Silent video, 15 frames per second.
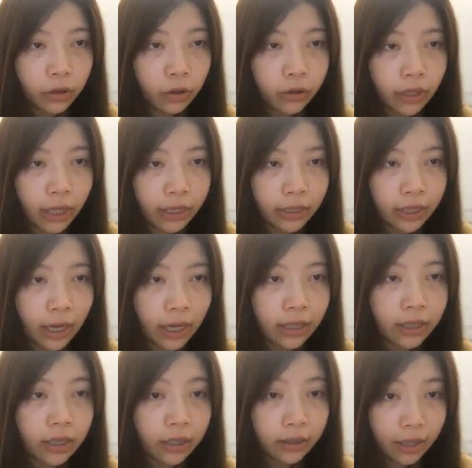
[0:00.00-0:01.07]
gonads are
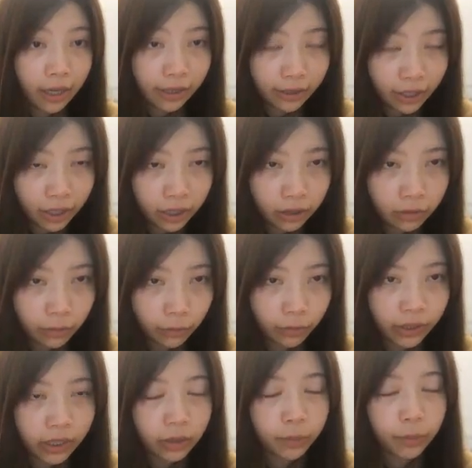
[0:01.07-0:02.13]
the testes,
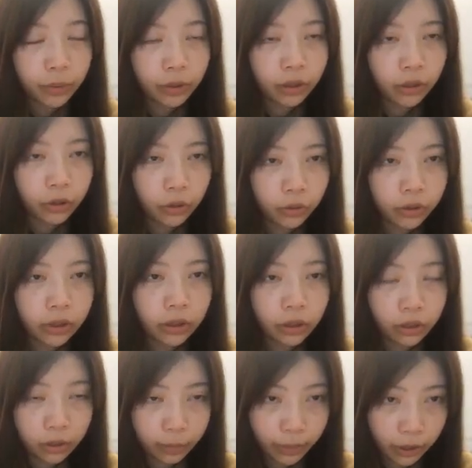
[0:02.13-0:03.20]
which produce
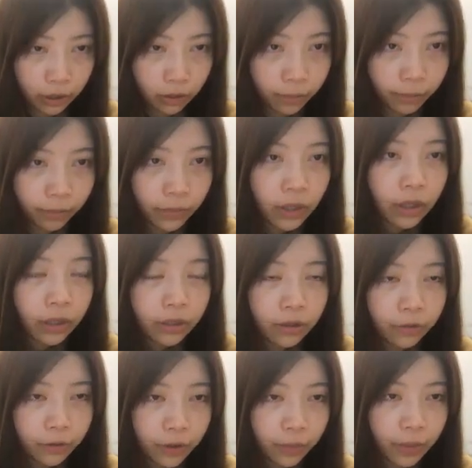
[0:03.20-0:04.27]
sperm. The
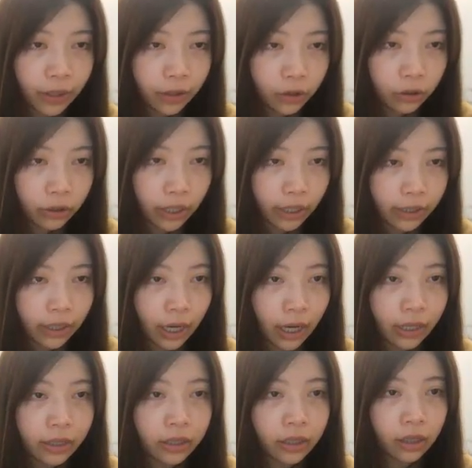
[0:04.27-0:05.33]
female gonads
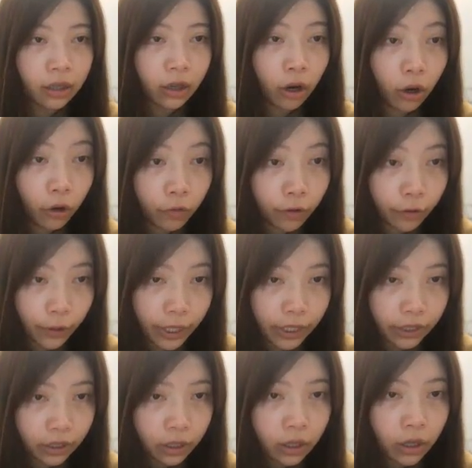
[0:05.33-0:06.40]
are the
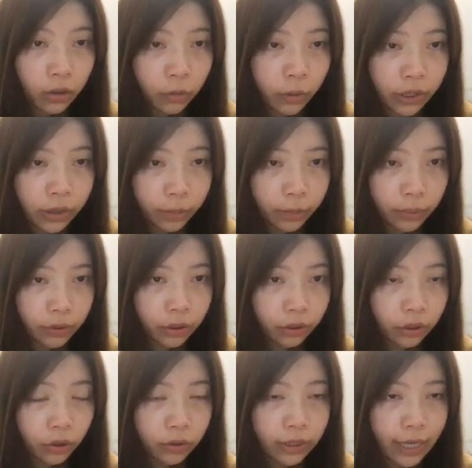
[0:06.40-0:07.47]
ovaries, which
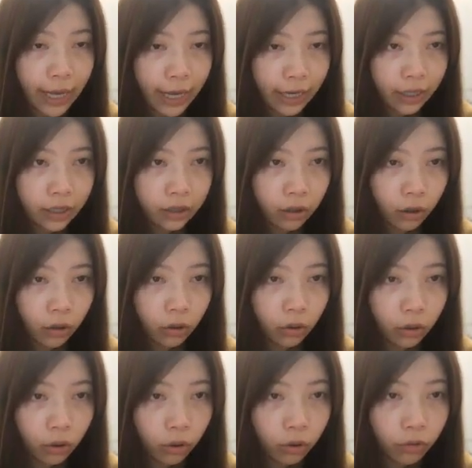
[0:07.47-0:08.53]
produce eggs
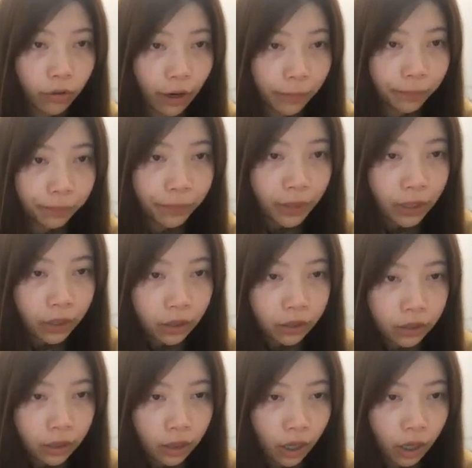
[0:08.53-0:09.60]
or ova.
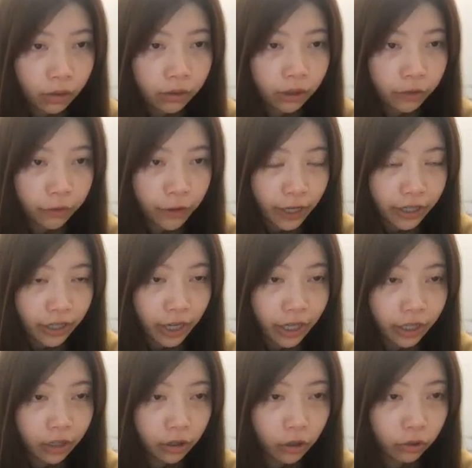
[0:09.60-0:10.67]
The
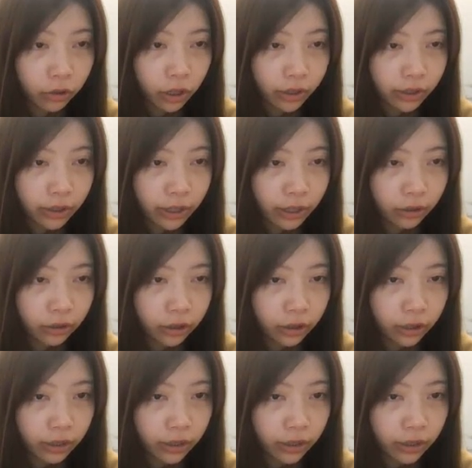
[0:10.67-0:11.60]
undifferentiated gonad cells